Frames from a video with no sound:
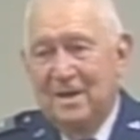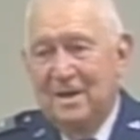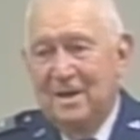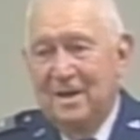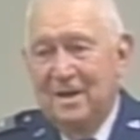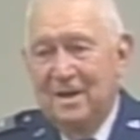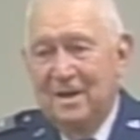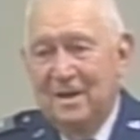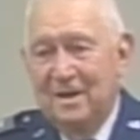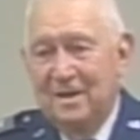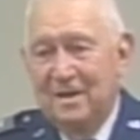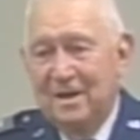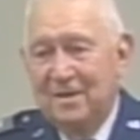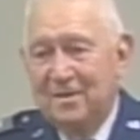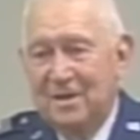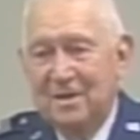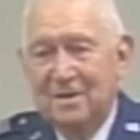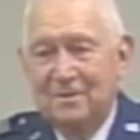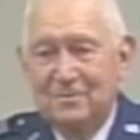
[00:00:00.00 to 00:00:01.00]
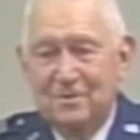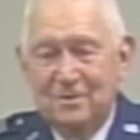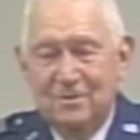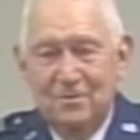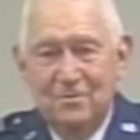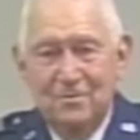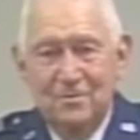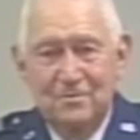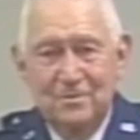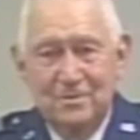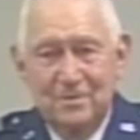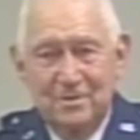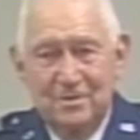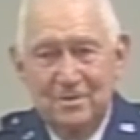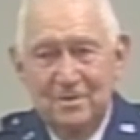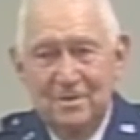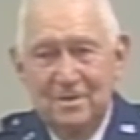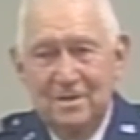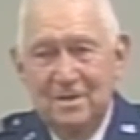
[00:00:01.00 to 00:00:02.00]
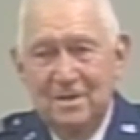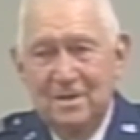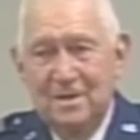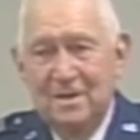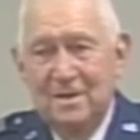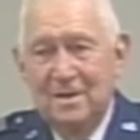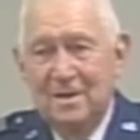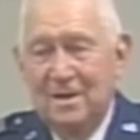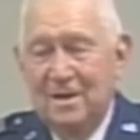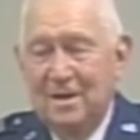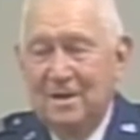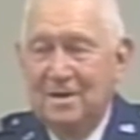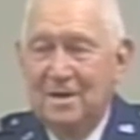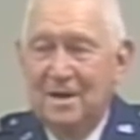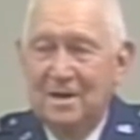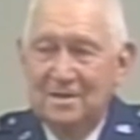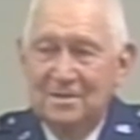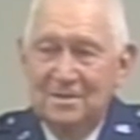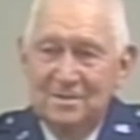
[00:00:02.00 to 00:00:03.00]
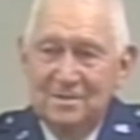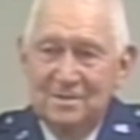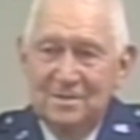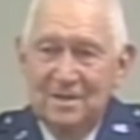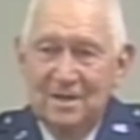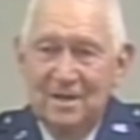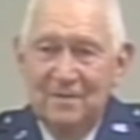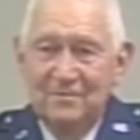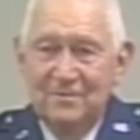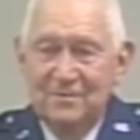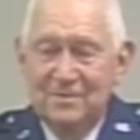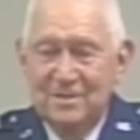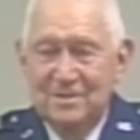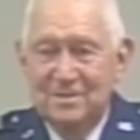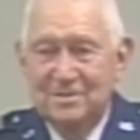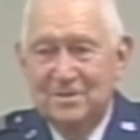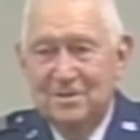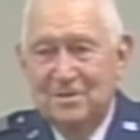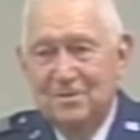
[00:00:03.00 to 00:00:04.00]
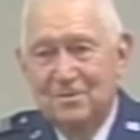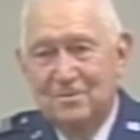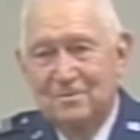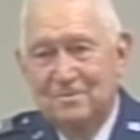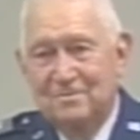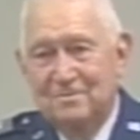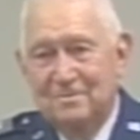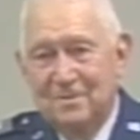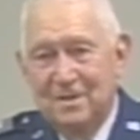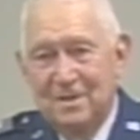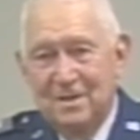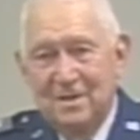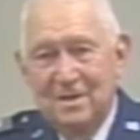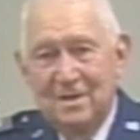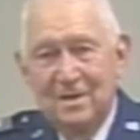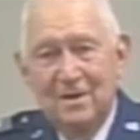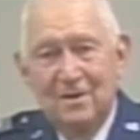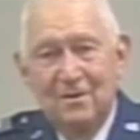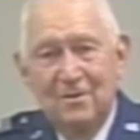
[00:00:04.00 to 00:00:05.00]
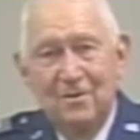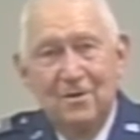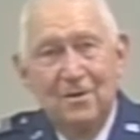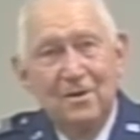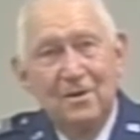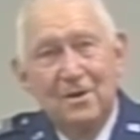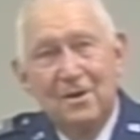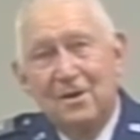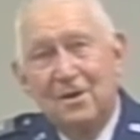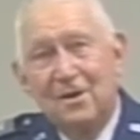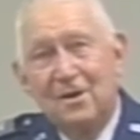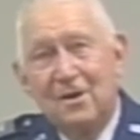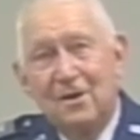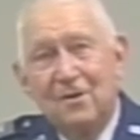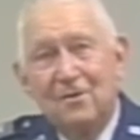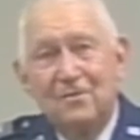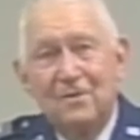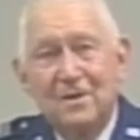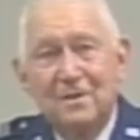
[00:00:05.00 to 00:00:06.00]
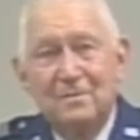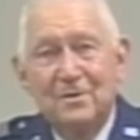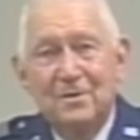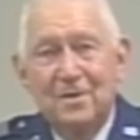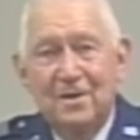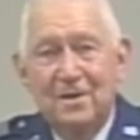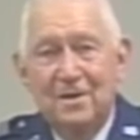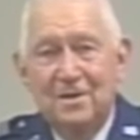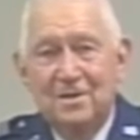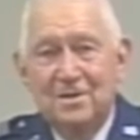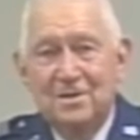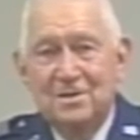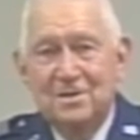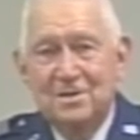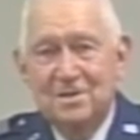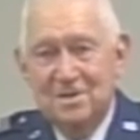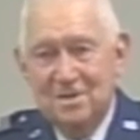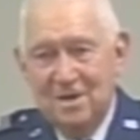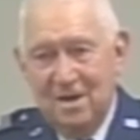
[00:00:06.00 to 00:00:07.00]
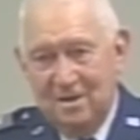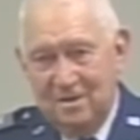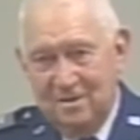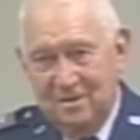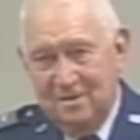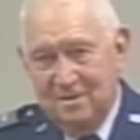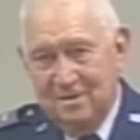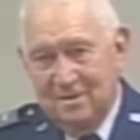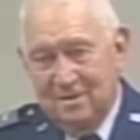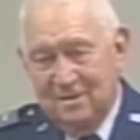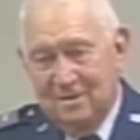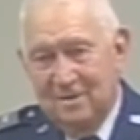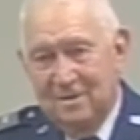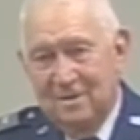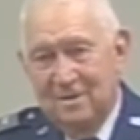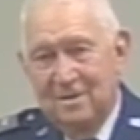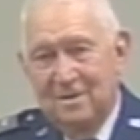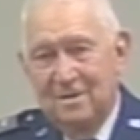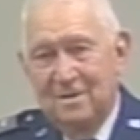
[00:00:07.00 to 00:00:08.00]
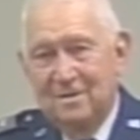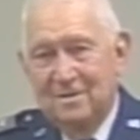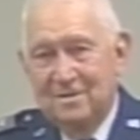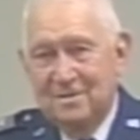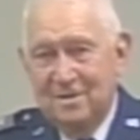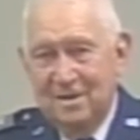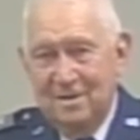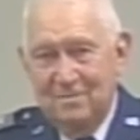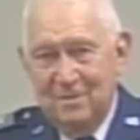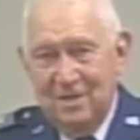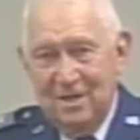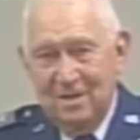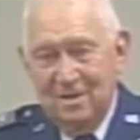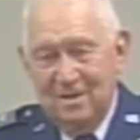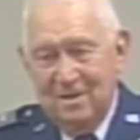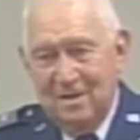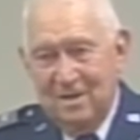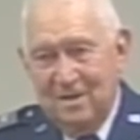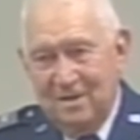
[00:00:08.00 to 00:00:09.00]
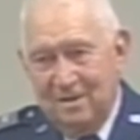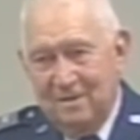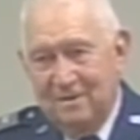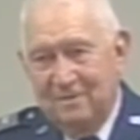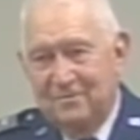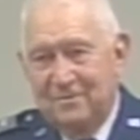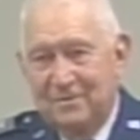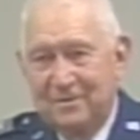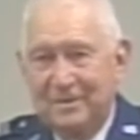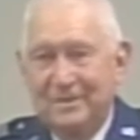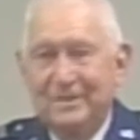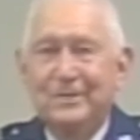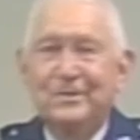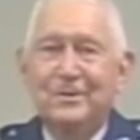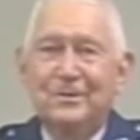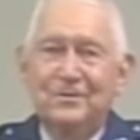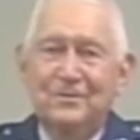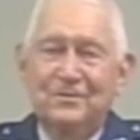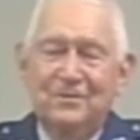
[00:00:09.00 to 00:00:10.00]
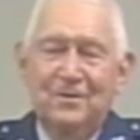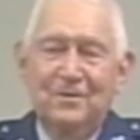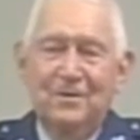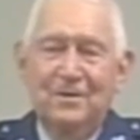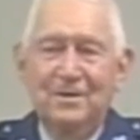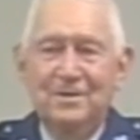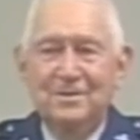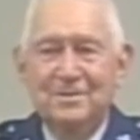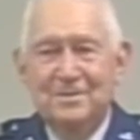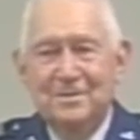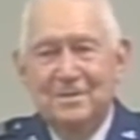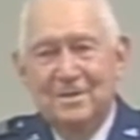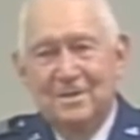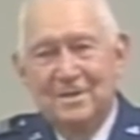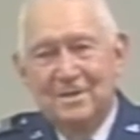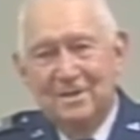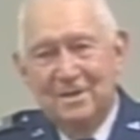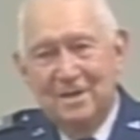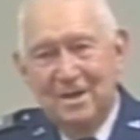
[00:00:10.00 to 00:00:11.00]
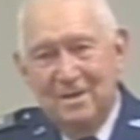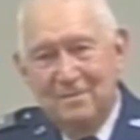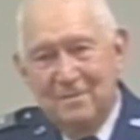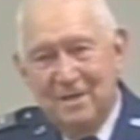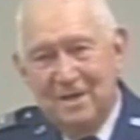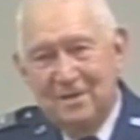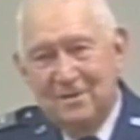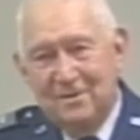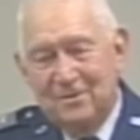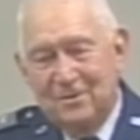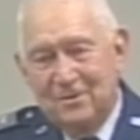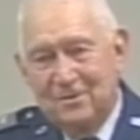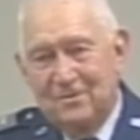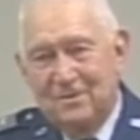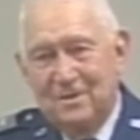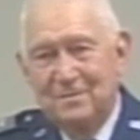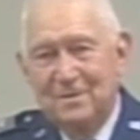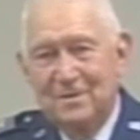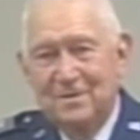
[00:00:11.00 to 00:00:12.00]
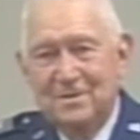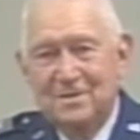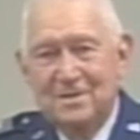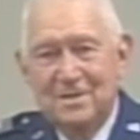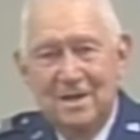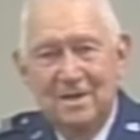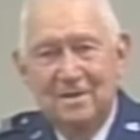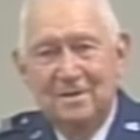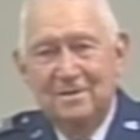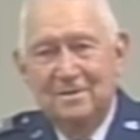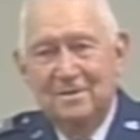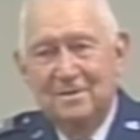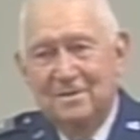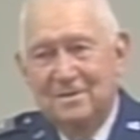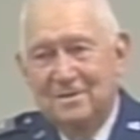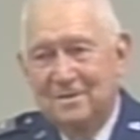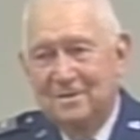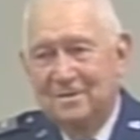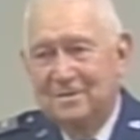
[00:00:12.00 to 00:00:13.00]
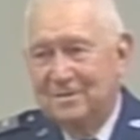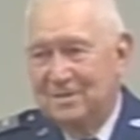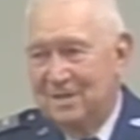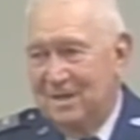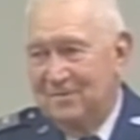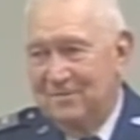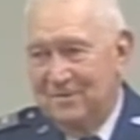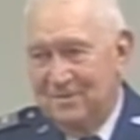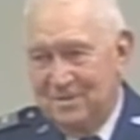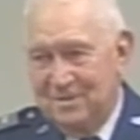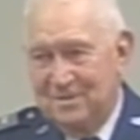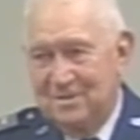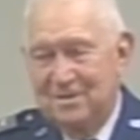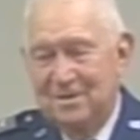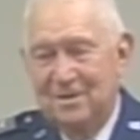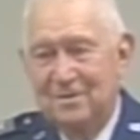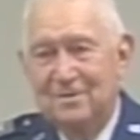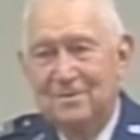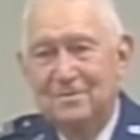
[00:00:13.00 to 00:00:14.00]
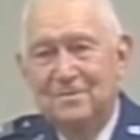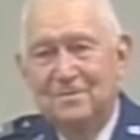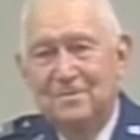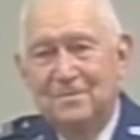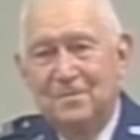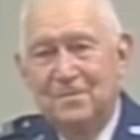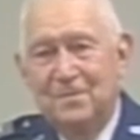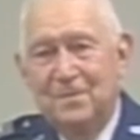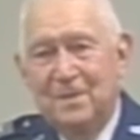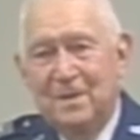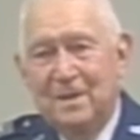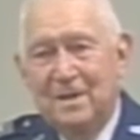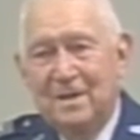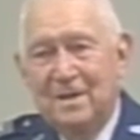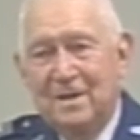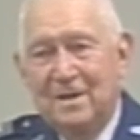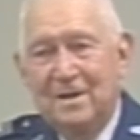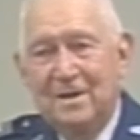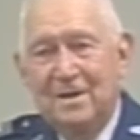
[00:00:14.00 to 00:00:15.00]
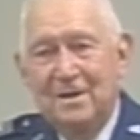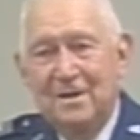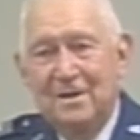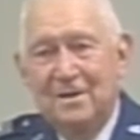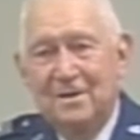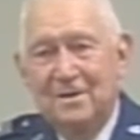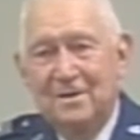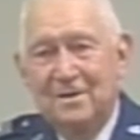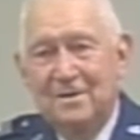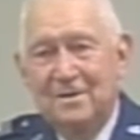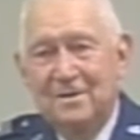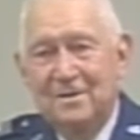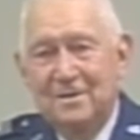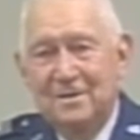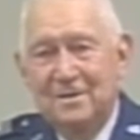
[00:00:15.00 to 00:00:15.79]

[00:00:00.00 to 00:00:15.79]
And I think it was a cruiser. And I docked in San Francisco on November the 2nd, same day that I left to go to the Far East, came back on November the 2nd to uh, San Francisco. And uh,